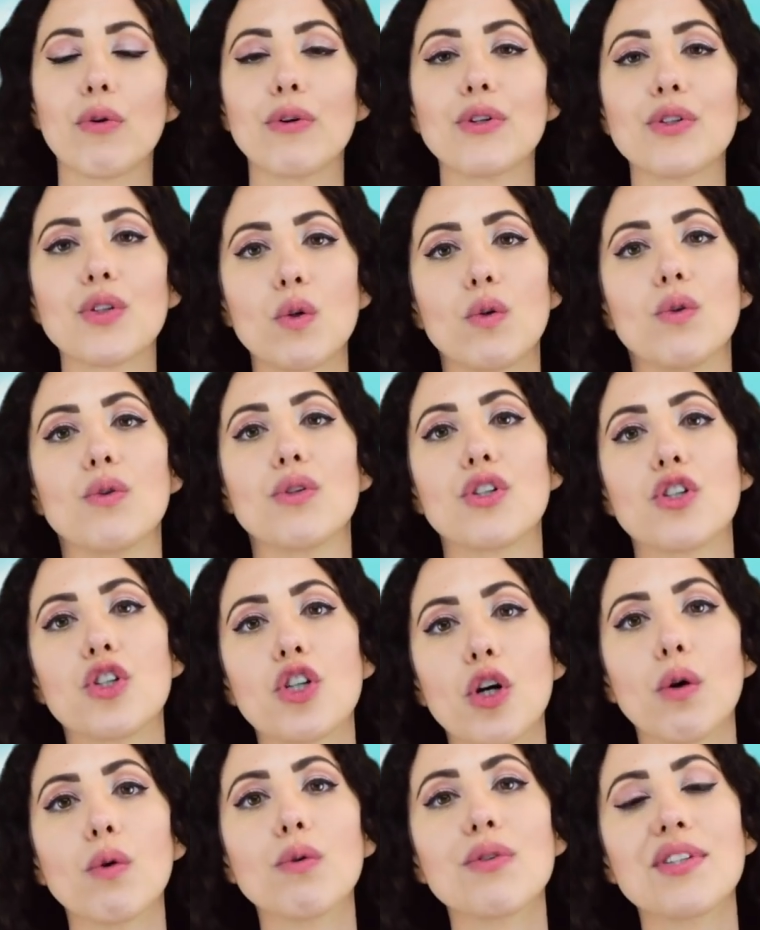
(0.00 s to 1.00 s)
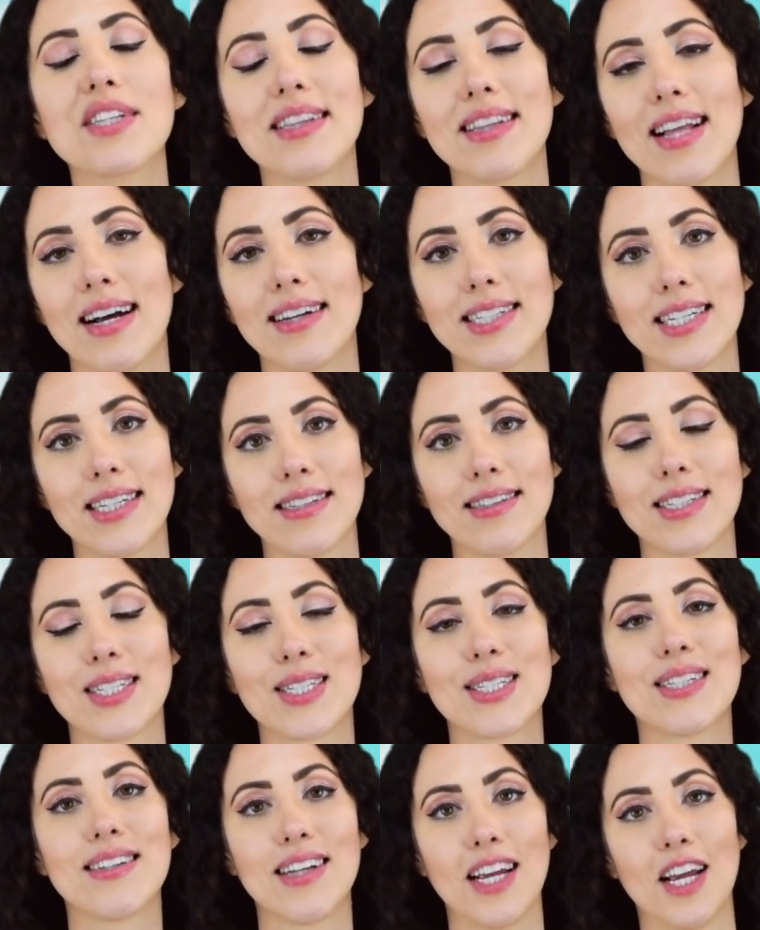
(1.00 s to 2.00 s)
your soul's chosen
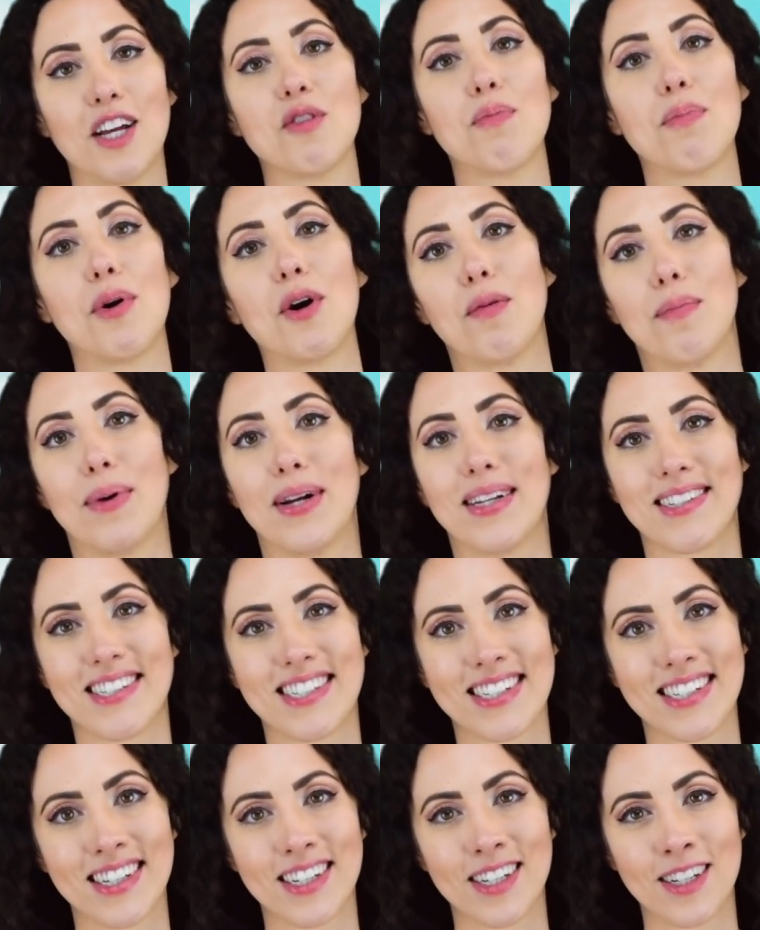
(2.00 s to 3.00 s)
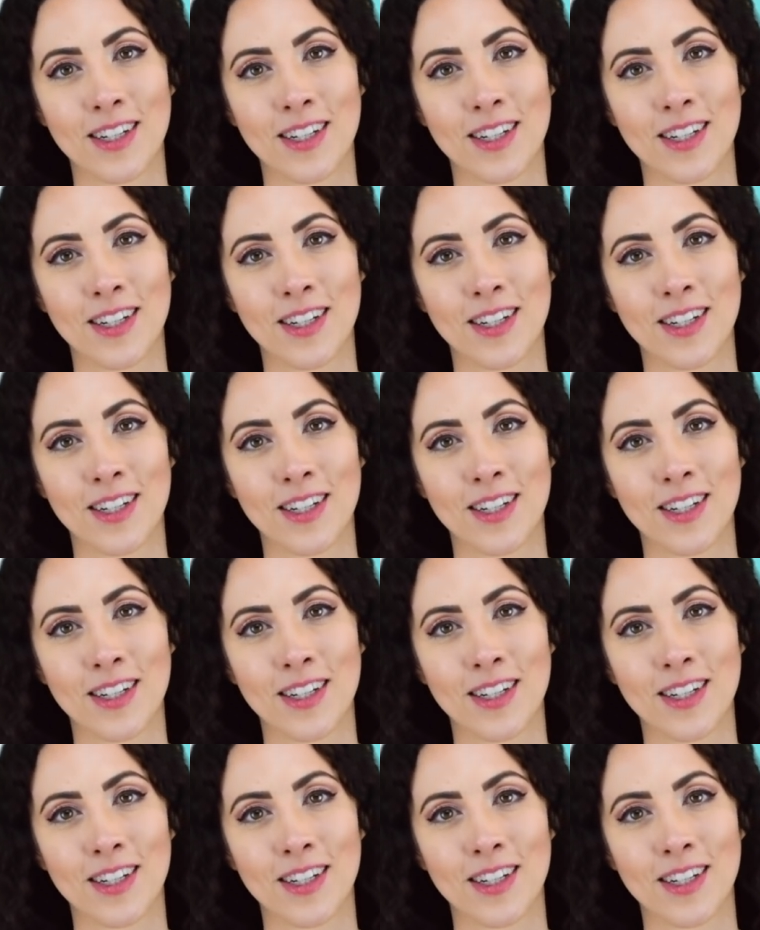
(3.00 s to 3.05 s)
lessons and purpose.